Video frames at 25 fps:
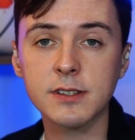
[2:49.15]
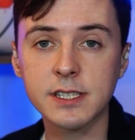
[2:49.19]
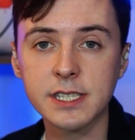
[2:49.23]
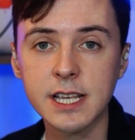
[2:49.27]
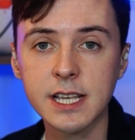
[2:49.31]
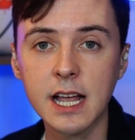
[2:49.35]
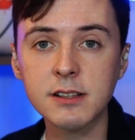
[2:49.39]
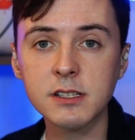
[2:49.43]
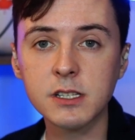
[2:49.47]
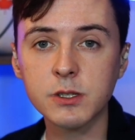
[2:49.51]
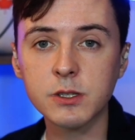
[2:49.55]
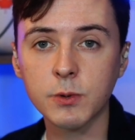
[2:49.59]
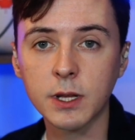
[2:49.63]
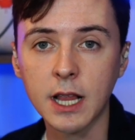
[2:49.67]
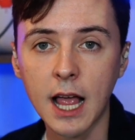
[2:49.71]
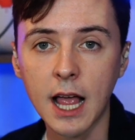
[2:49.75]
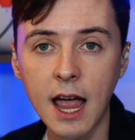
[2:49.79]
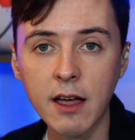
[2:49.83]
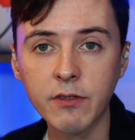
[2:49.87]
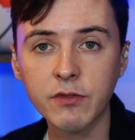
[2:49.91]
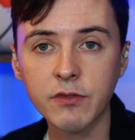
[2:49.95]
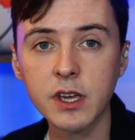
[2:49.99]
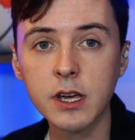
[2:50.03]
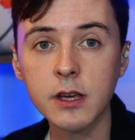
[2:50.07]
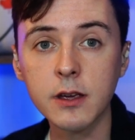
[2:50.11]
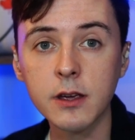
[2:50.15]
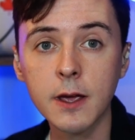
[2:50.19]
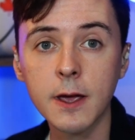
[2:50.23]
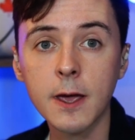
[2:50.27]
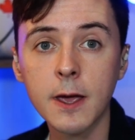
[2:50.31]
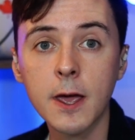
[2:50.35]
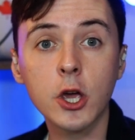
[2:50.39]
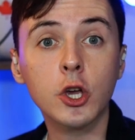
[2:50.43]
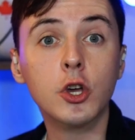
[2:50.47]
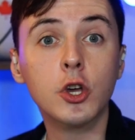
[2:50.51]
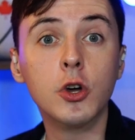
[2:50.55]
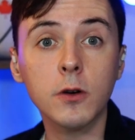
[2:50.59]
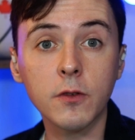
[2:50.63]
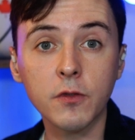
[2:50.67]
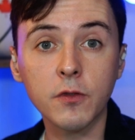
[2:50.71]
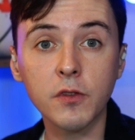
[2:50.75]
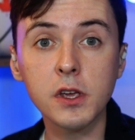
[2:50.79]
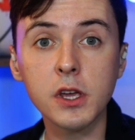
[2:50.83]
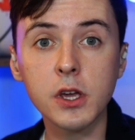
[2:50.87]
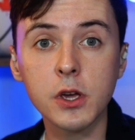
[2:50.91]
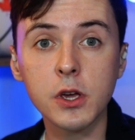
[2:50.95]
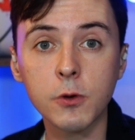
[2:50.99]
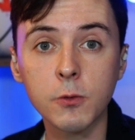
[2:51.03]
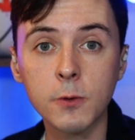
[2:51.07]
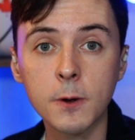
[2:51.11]
sense will have you. Good for
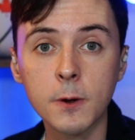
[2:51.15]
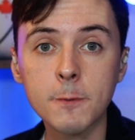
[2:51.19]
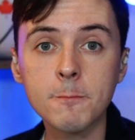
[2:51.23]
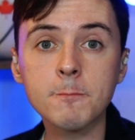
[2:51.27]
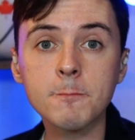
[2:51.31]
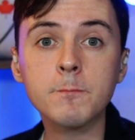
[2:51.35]
you.